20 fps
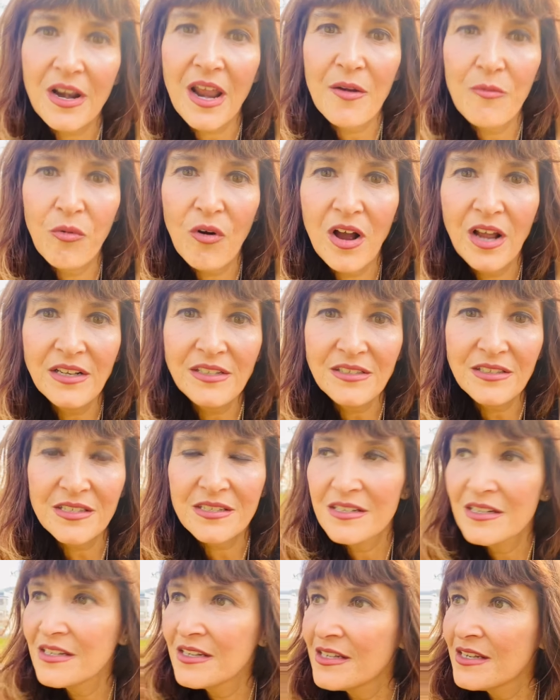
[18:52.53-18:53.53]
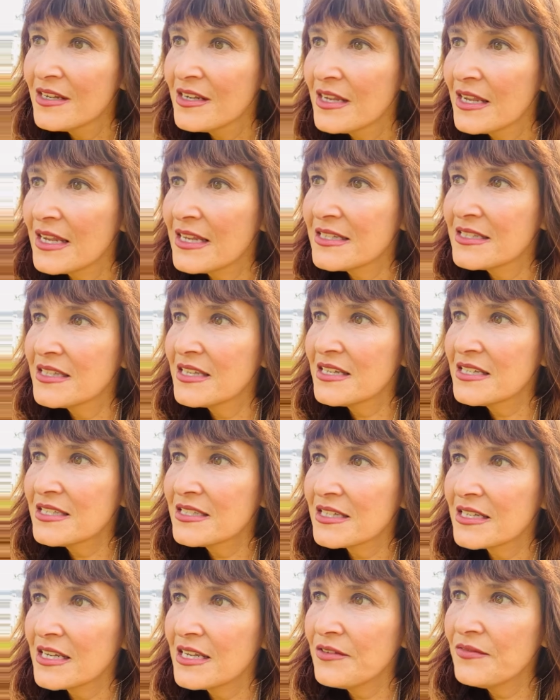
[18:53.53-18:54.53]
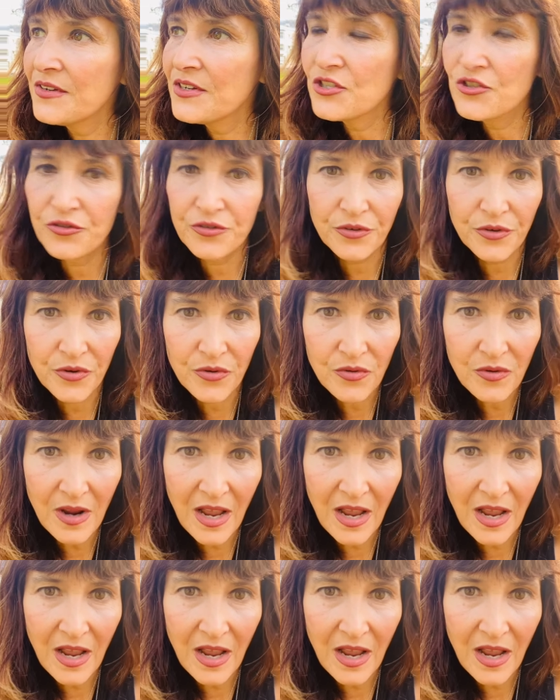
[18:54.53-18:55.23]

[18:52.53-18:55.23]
I want? Is this even true?